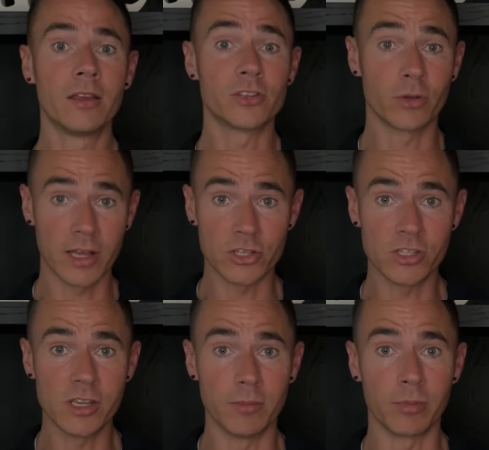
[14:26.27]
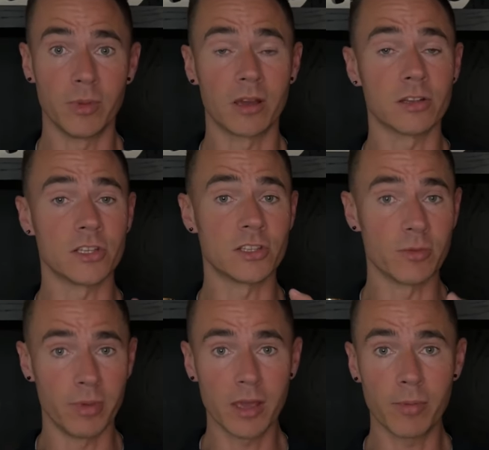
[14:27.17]
So that's cheap because it's
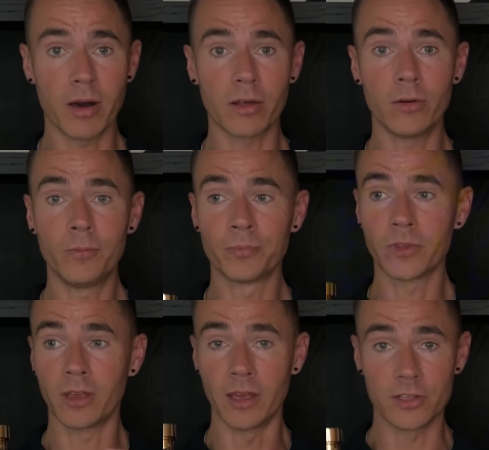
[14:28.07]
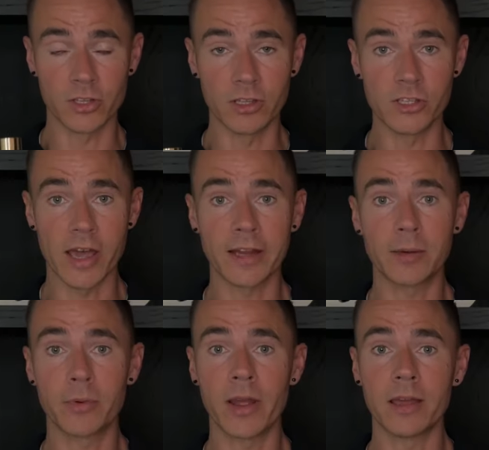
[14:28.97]
a big bottle, it's a
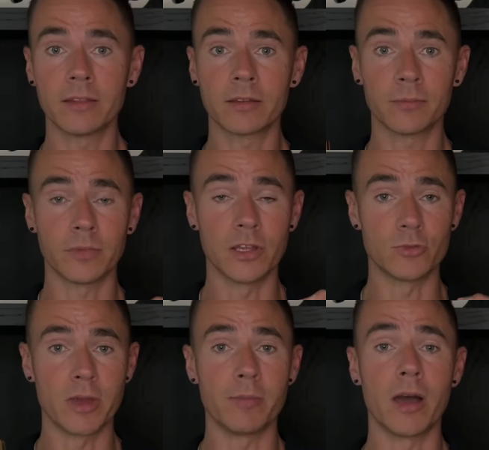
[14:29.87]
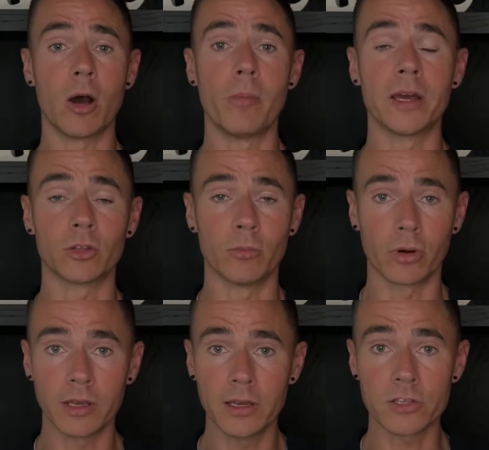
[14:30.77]
designer brand, it's made by Alberto
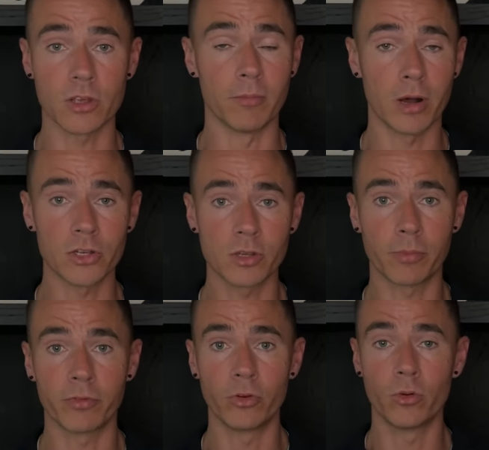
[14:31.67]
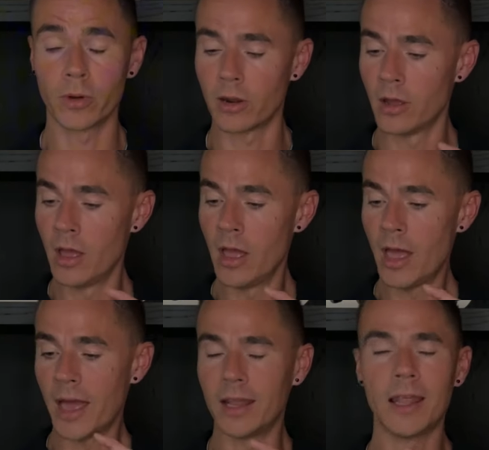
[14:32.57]
Morillas, a master perfumer,
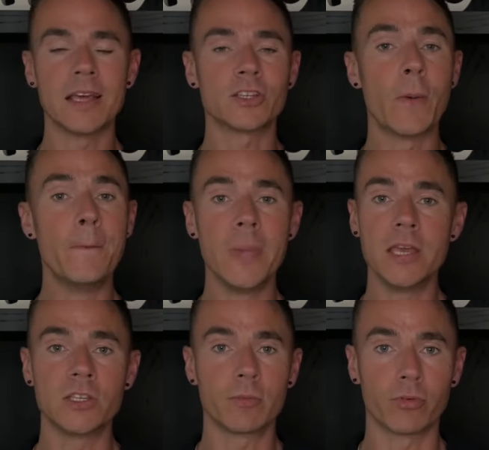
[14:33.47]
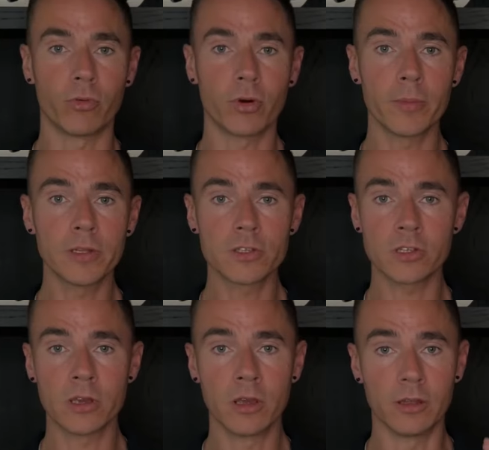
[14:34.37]
and it has amazing
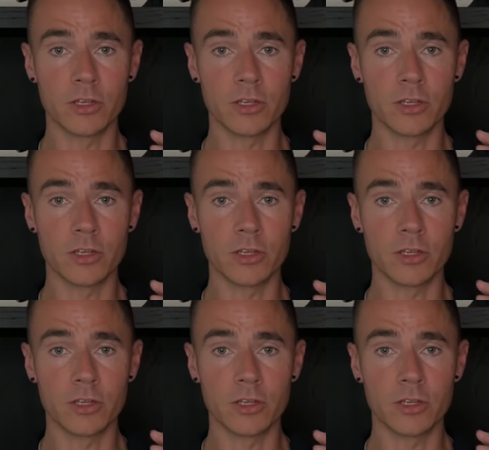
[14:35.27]
performance.